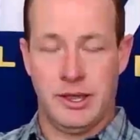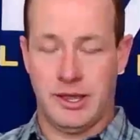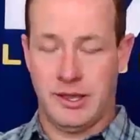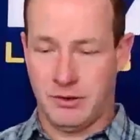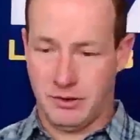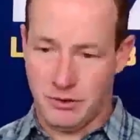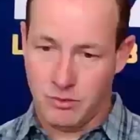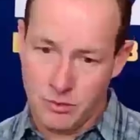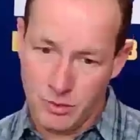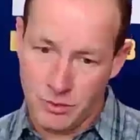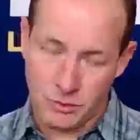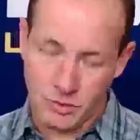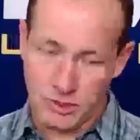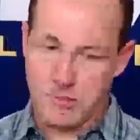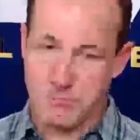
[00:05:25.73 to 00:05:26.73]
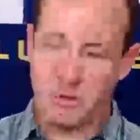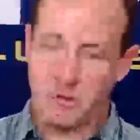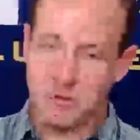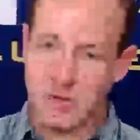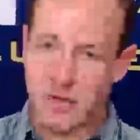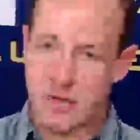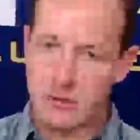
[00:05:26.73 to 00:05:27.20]
and we're going to
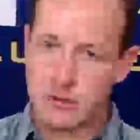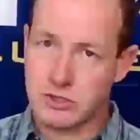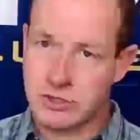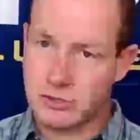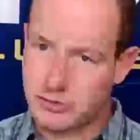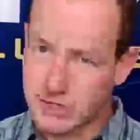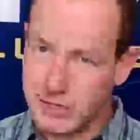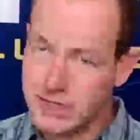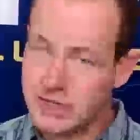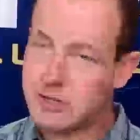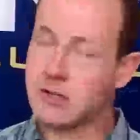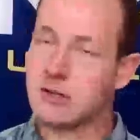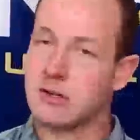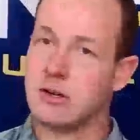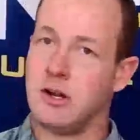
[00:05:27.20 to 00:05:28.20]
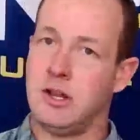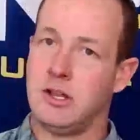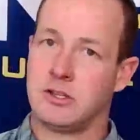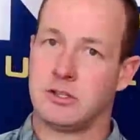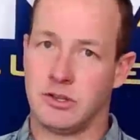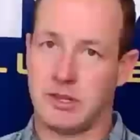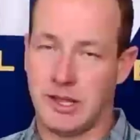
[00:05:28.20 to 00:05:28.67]
move the entrance over here
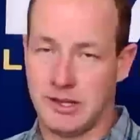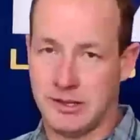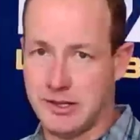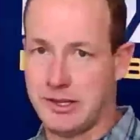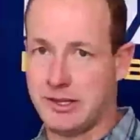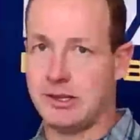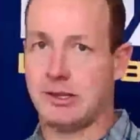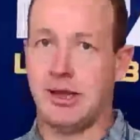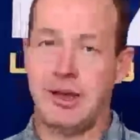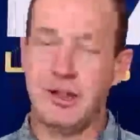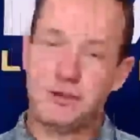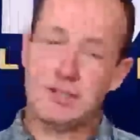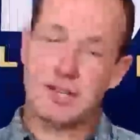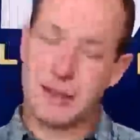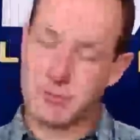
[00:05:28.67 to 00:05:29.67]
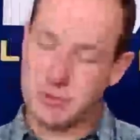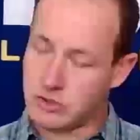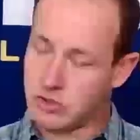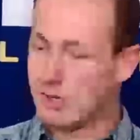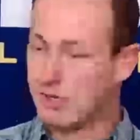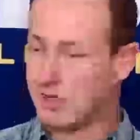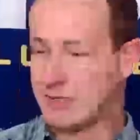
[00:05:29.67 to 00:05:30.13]
so that the other types
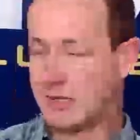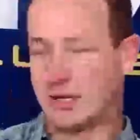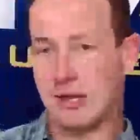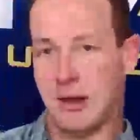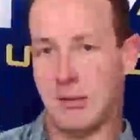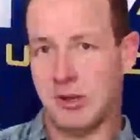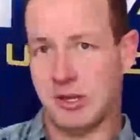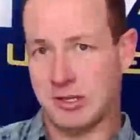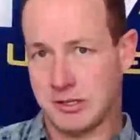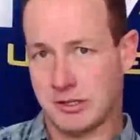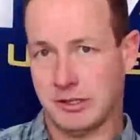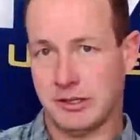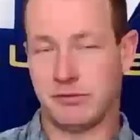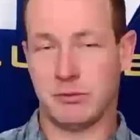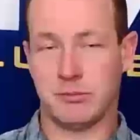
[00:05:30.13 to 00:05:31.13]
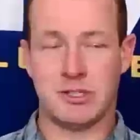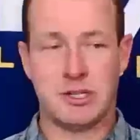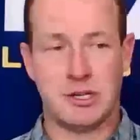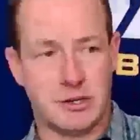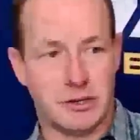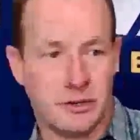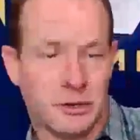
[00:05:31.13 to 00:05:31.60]
of trucks can come in, deliver
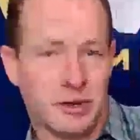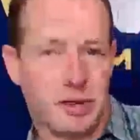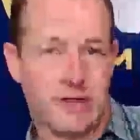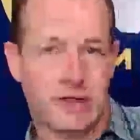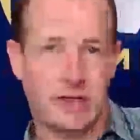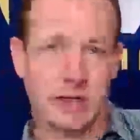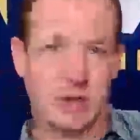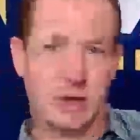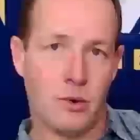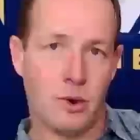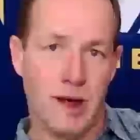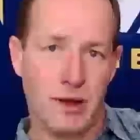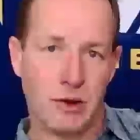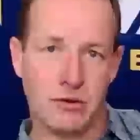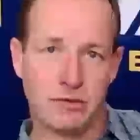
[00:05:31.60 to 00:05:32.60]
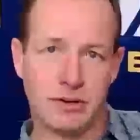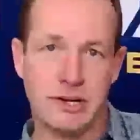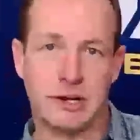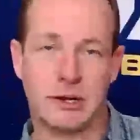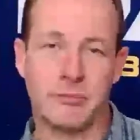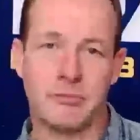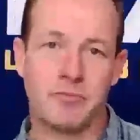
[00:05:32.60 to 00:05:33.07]
material, and then go out over
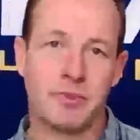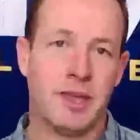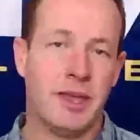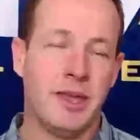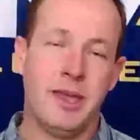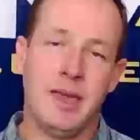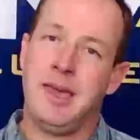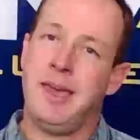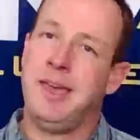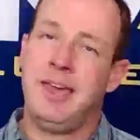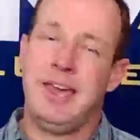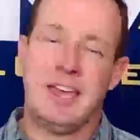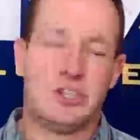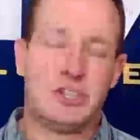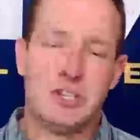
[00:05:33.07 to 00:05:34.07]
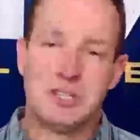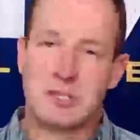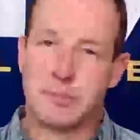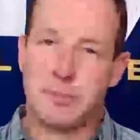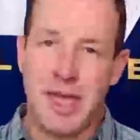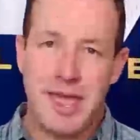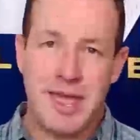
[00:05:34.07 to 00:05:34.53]
here. It
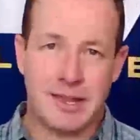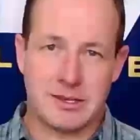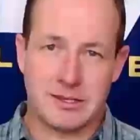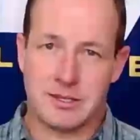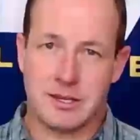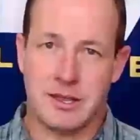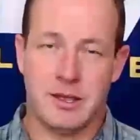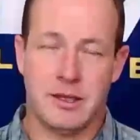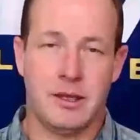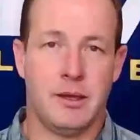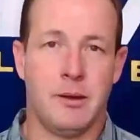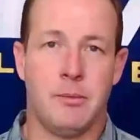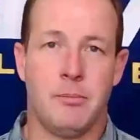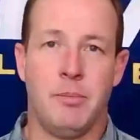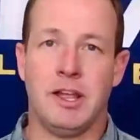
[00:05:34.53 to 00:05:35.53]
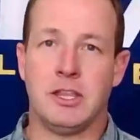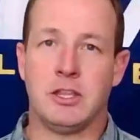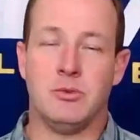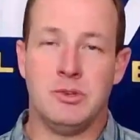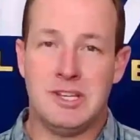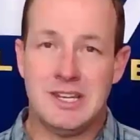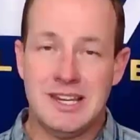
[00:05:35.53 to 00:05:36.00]
just depends. But
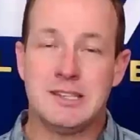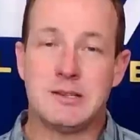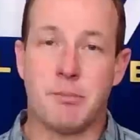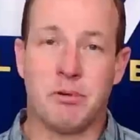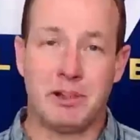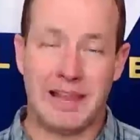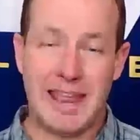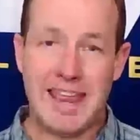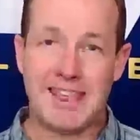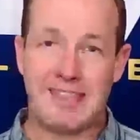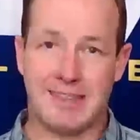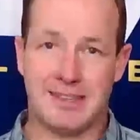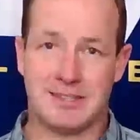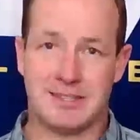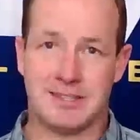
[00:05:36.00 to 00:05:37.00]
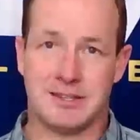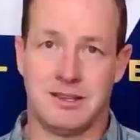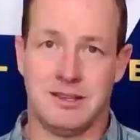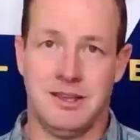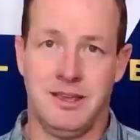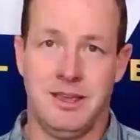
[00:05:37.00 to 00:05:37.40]
you need to plan this.